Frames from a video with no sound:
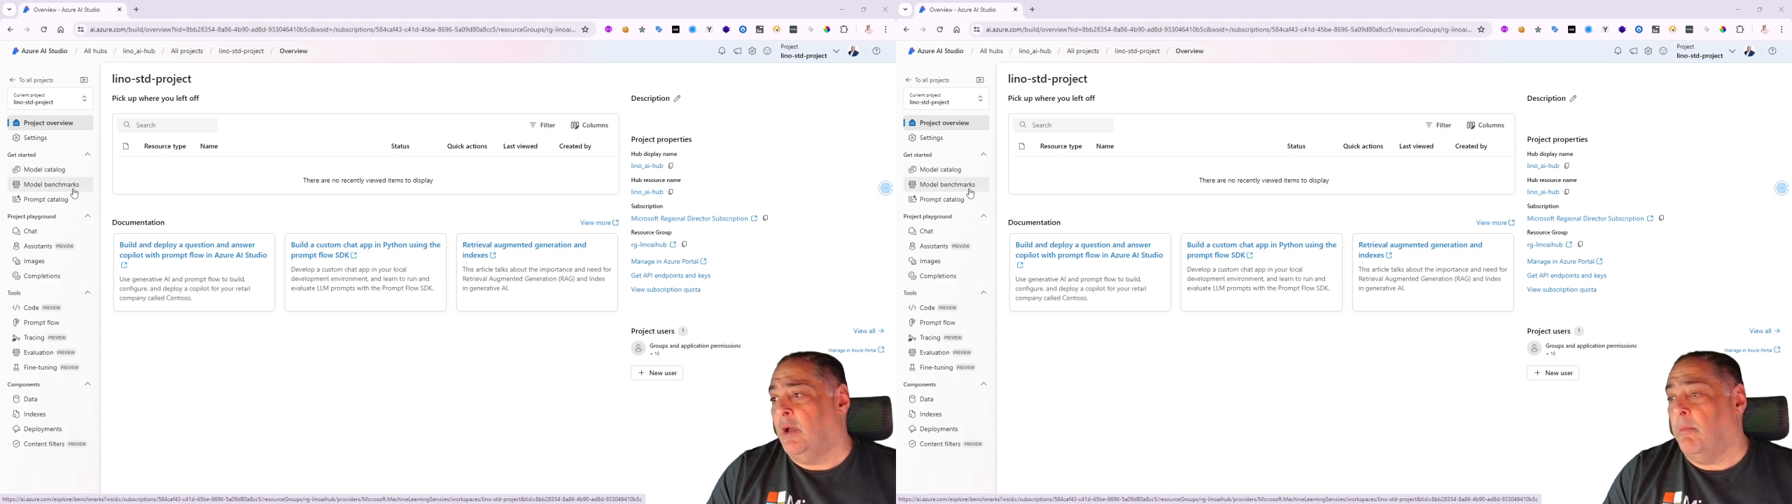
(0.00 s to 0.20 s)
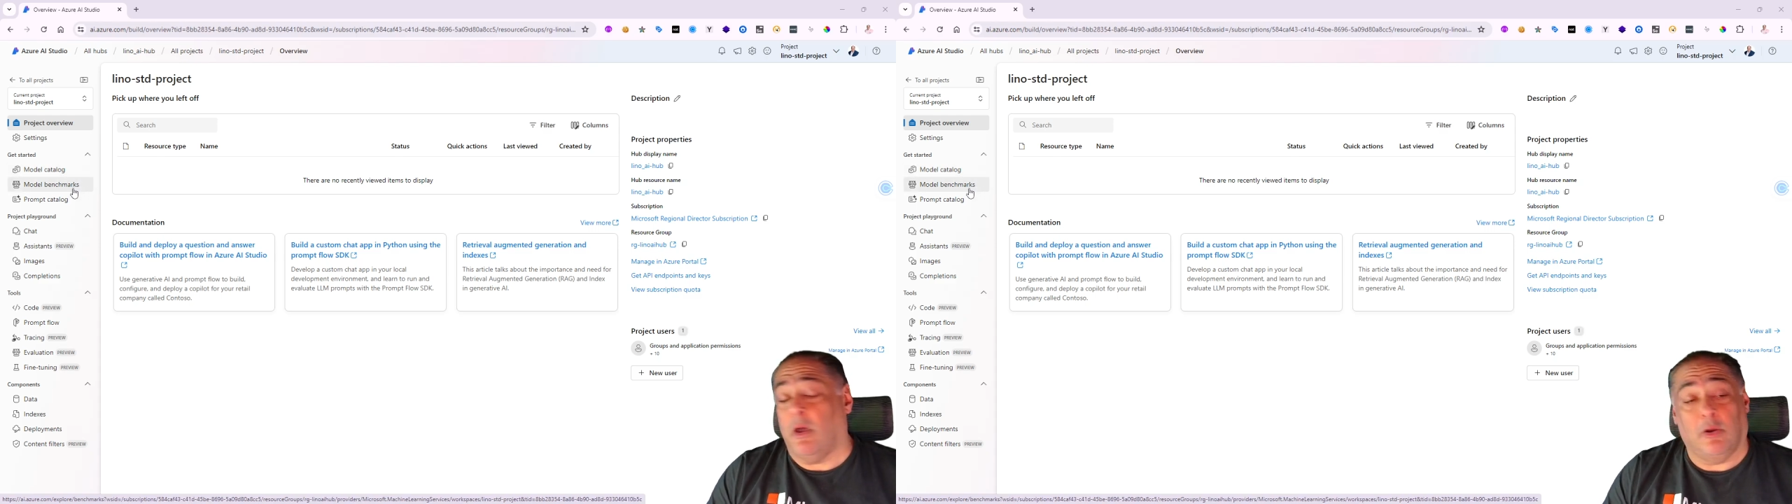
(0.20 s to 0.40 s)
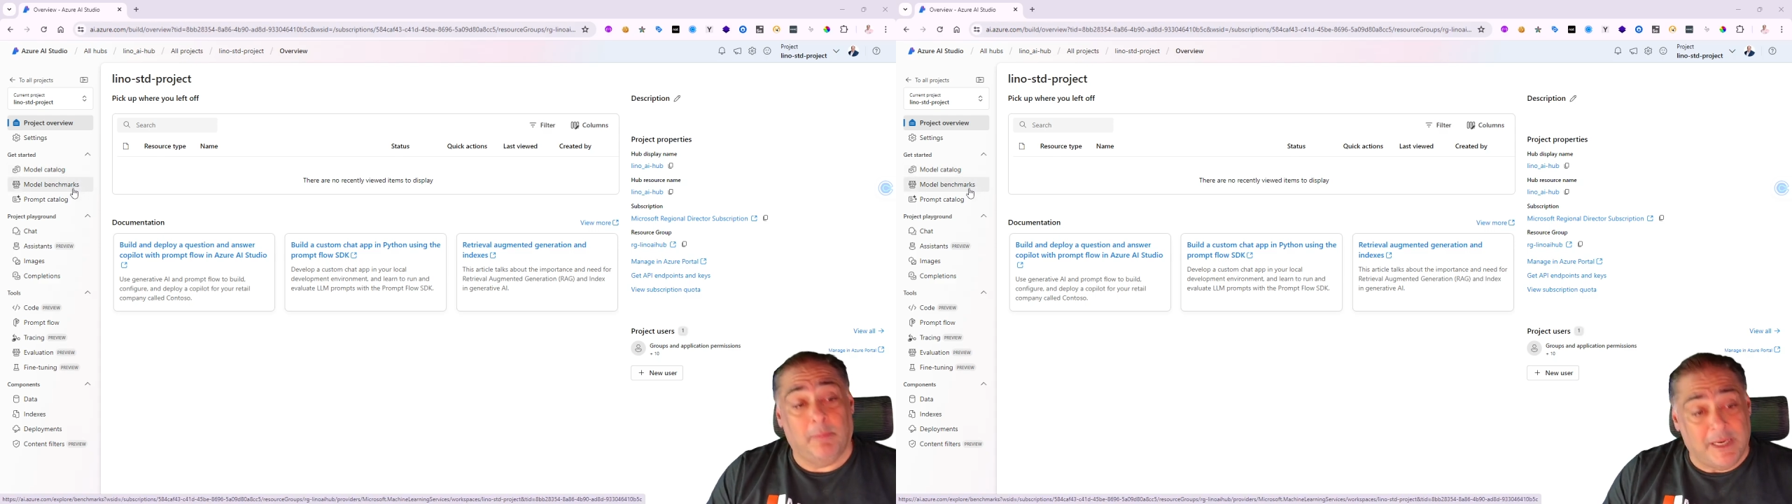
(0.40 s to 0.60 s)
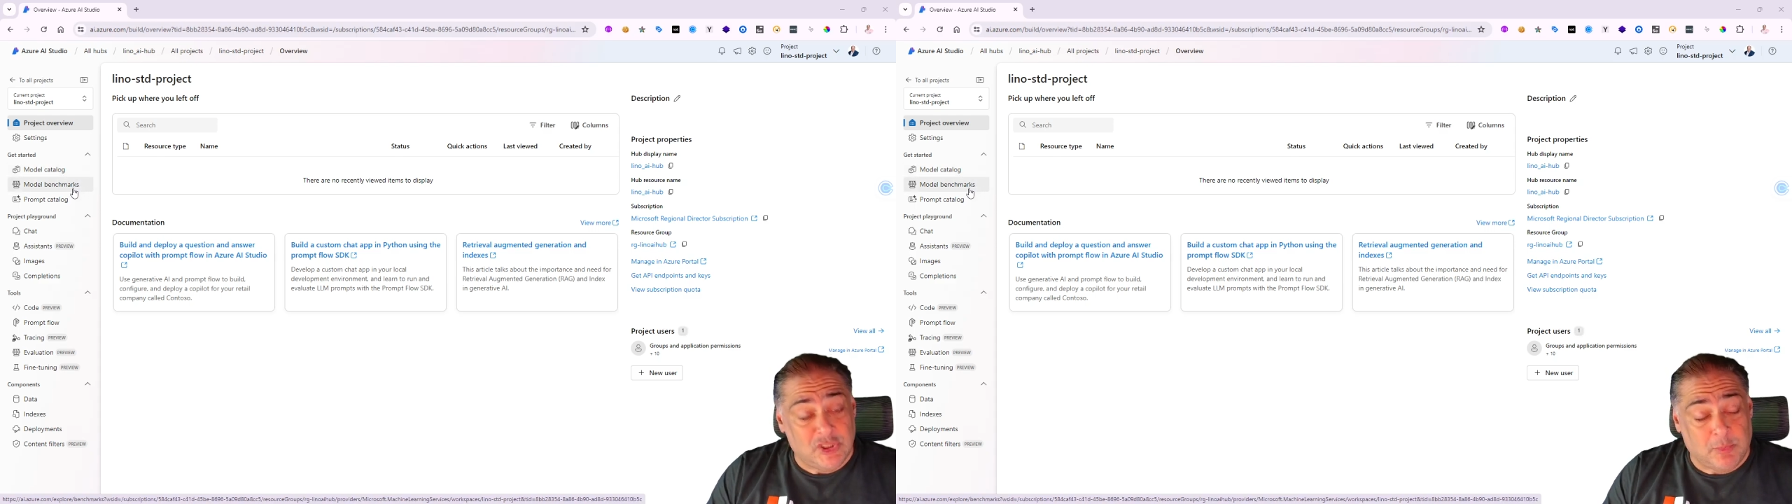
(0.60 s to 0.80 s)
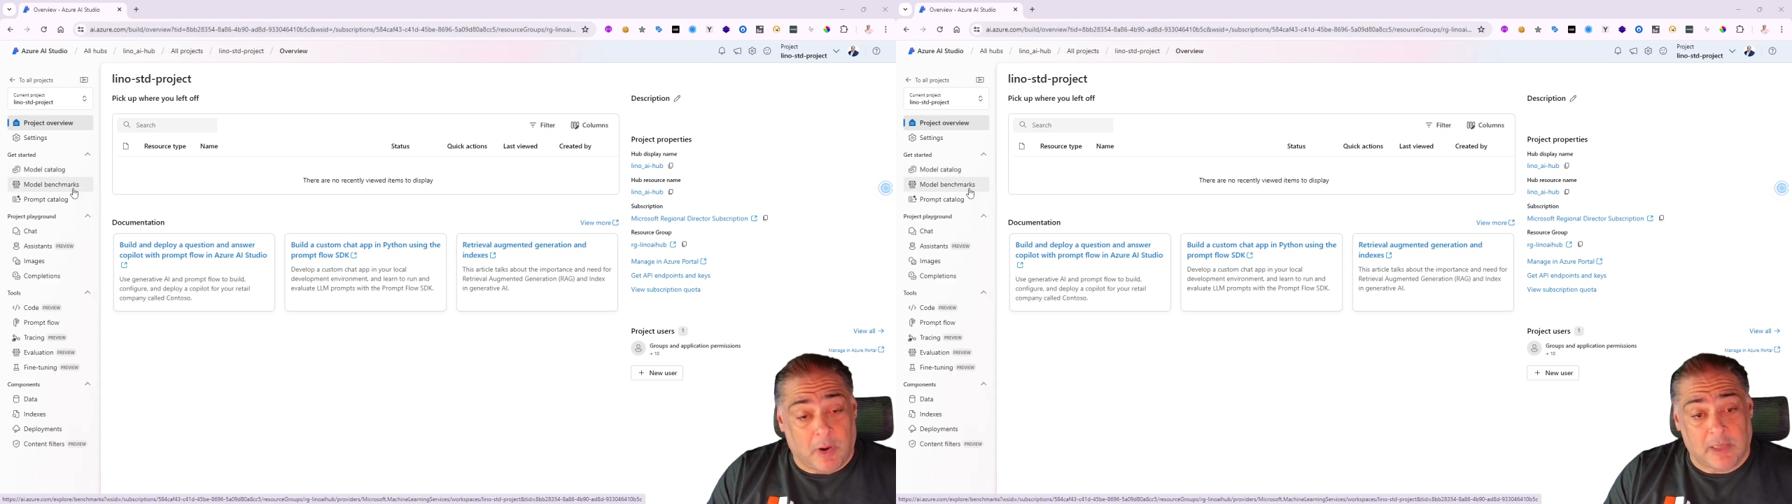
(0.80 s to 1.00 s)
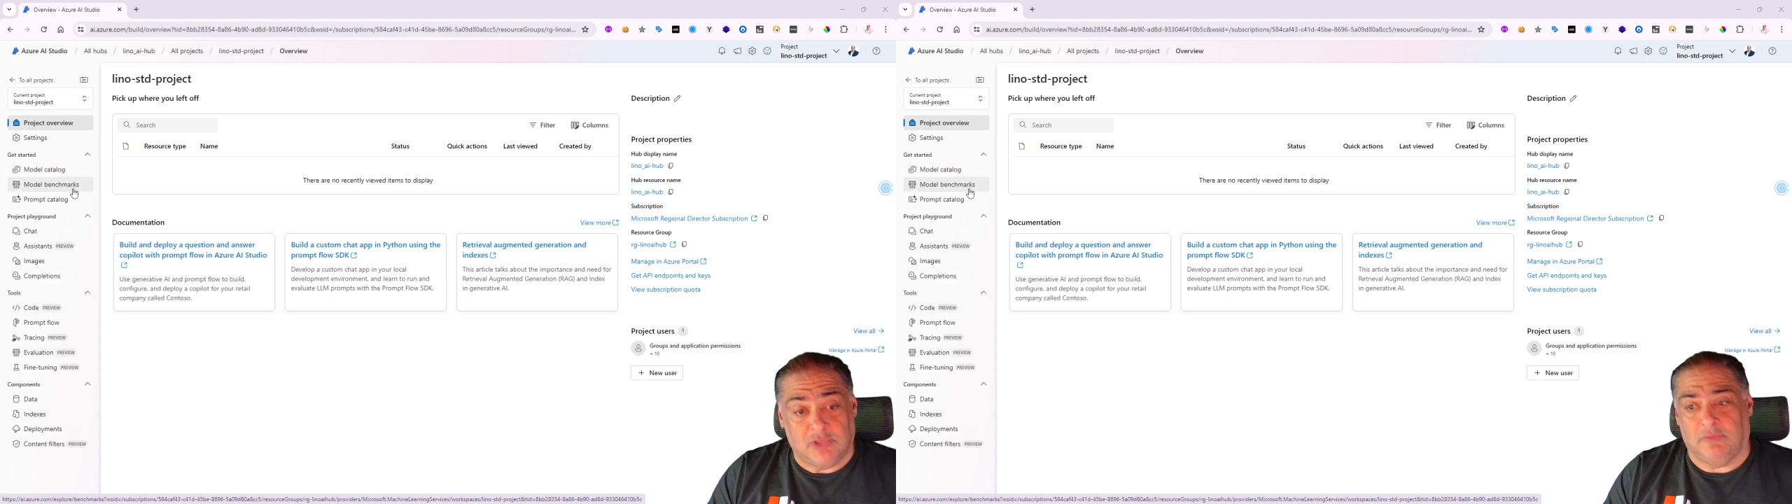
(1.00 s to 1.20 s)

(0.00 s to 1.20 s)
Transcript: model benchmarks to